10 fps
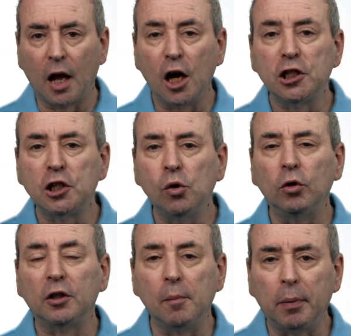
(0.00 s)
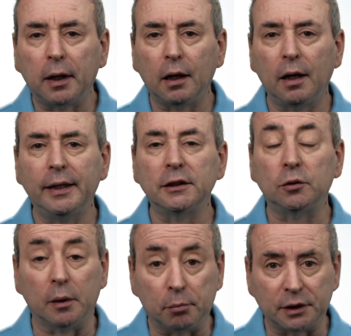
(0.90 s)
assured
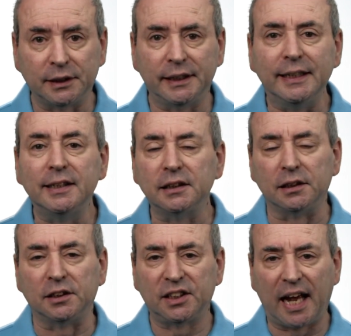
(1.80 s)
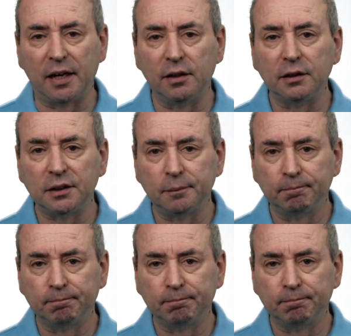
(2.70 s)
compliance with procedures and standards,